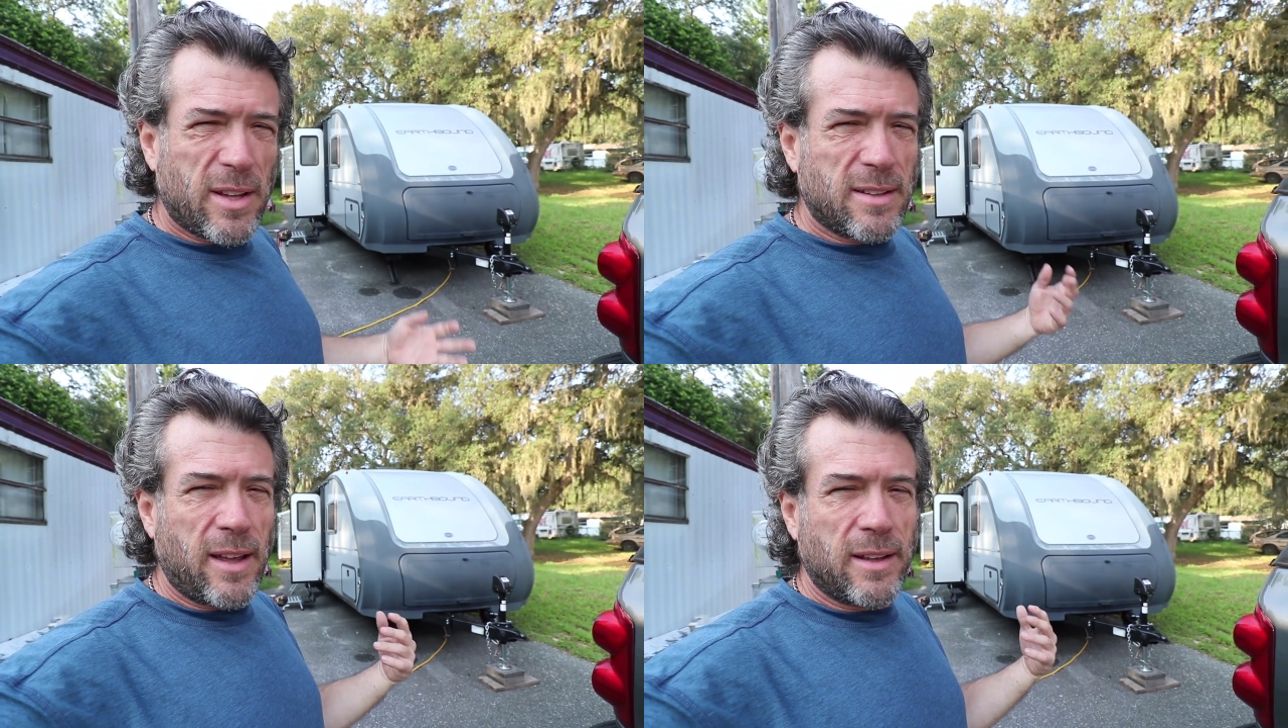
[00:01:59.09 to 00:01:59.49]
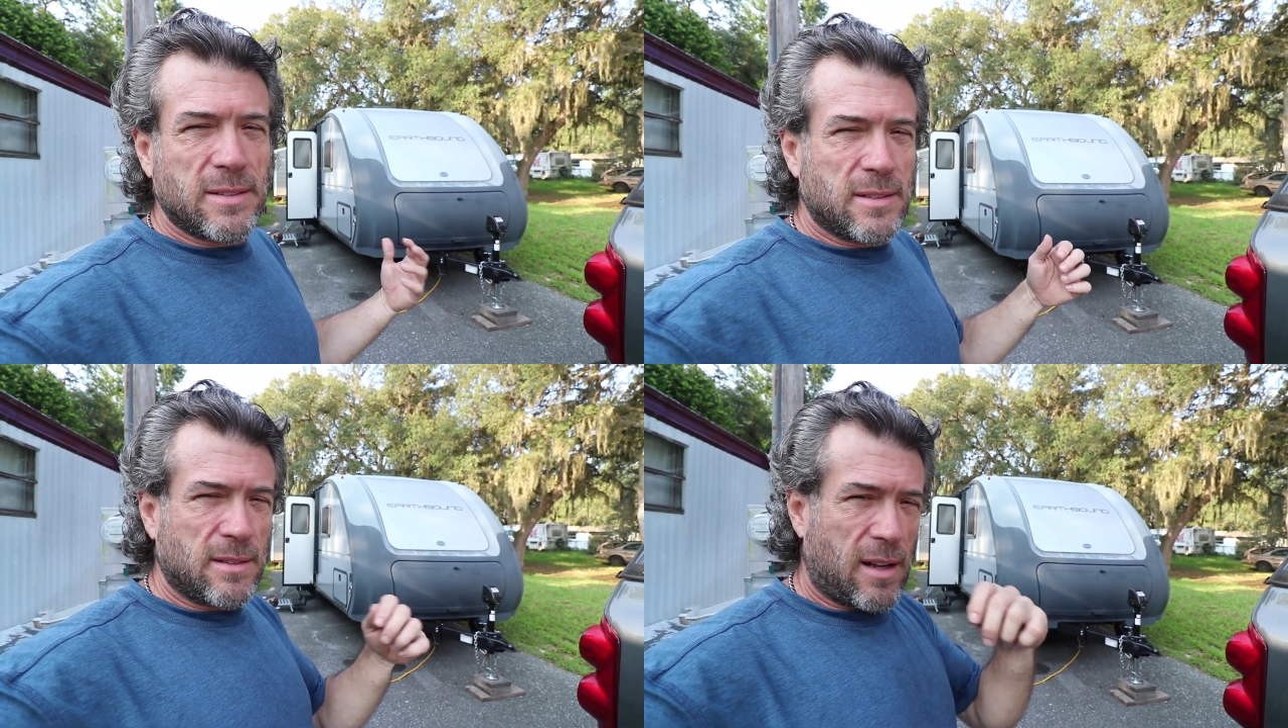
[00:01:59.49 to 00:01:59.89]
that
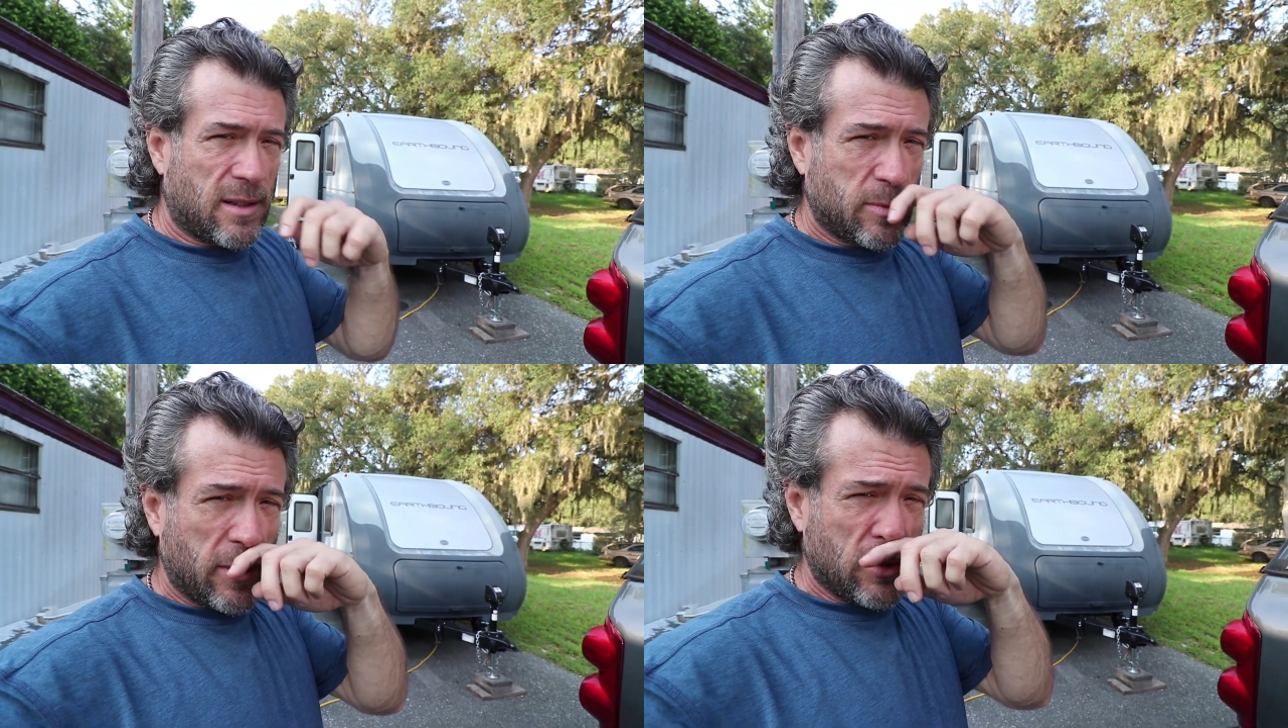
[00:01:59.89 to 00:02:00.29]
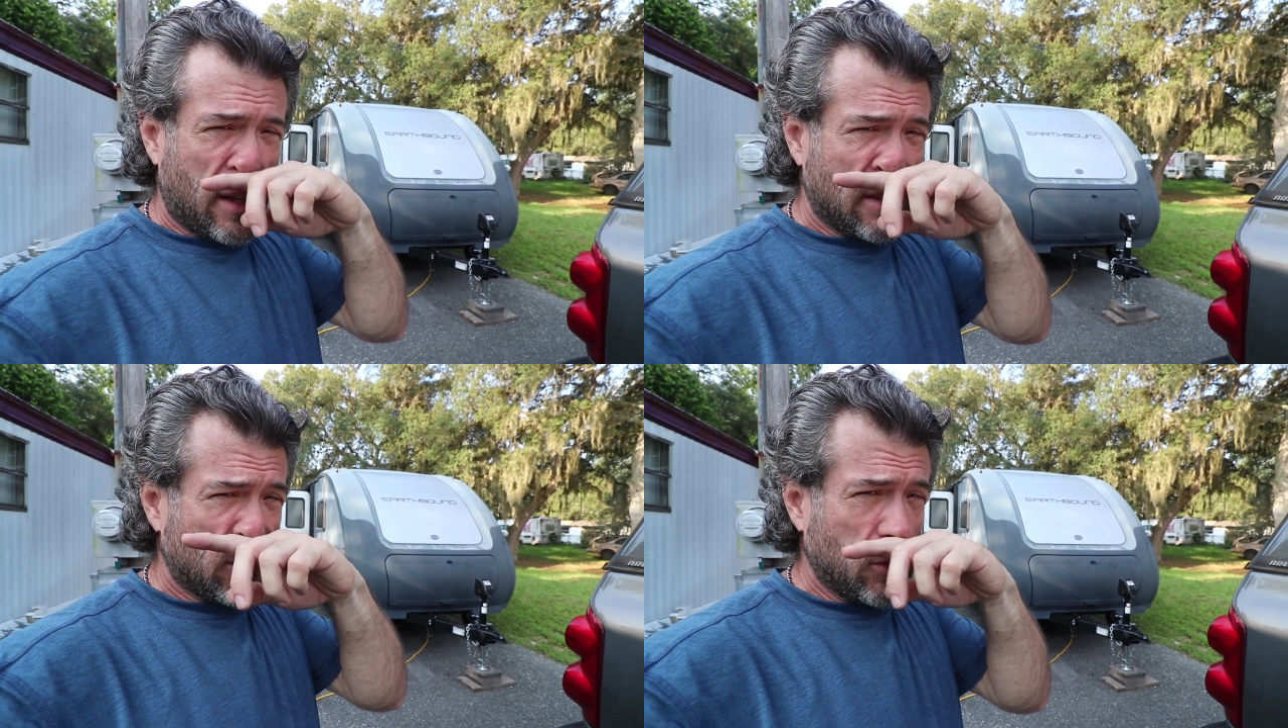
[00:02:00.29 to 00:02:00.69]
takes
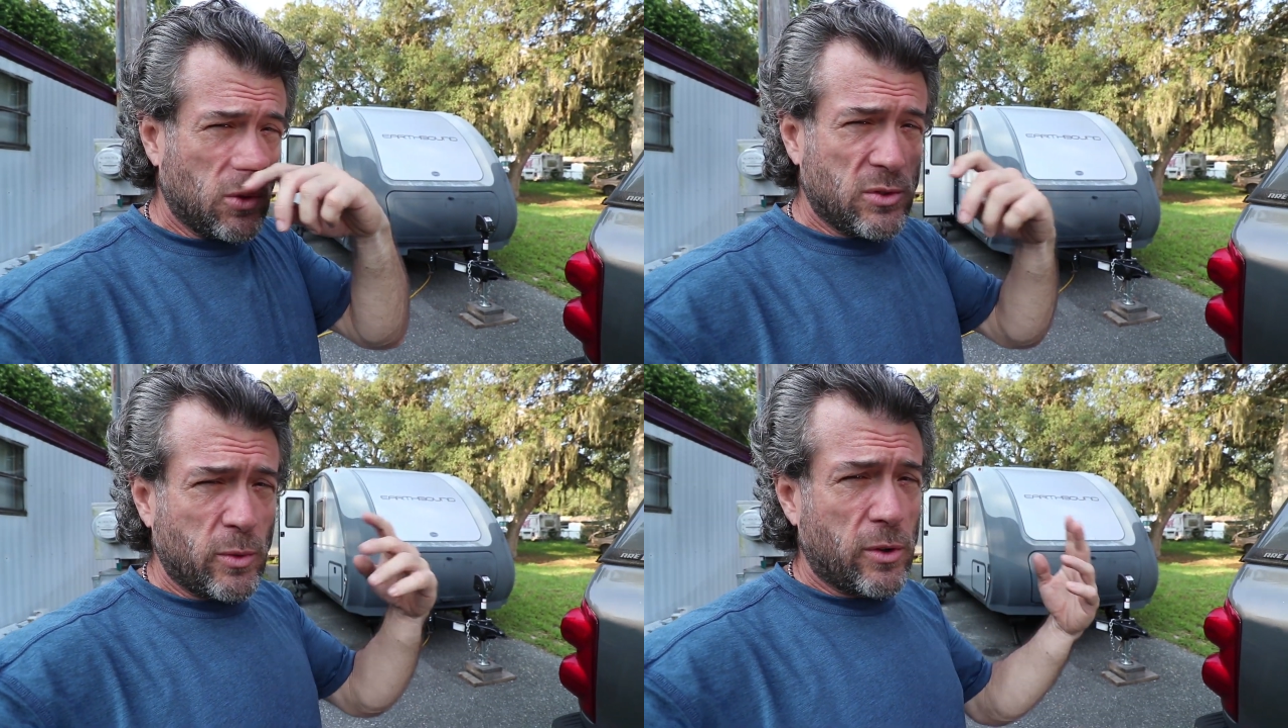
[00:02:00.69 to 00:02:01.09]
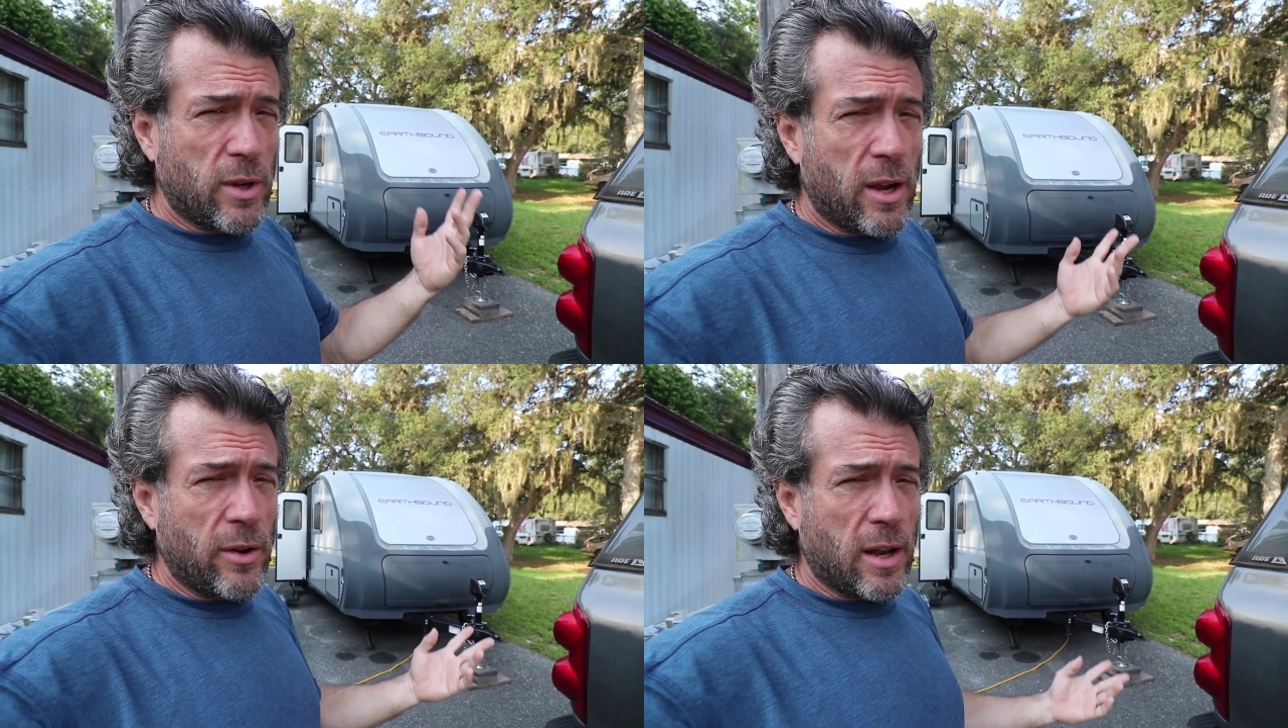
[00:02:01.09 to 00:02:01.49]
specialized tools. We don't
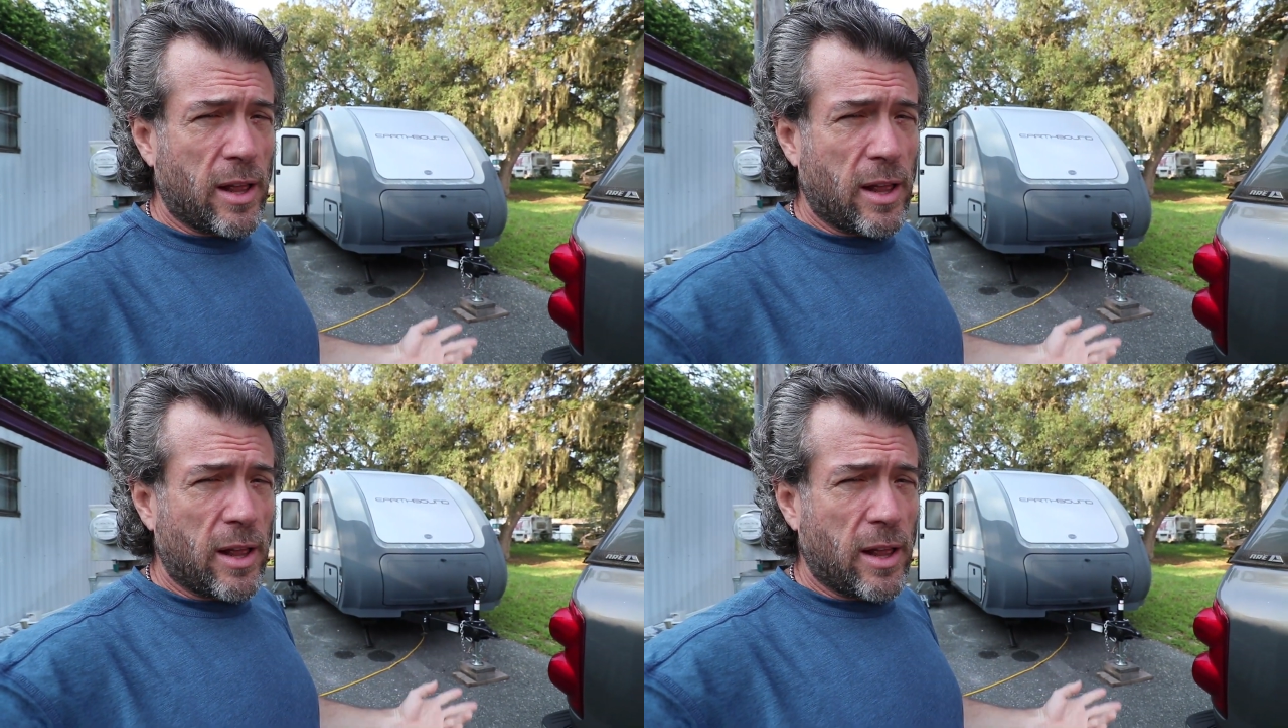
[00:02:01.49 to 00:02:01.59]
carry a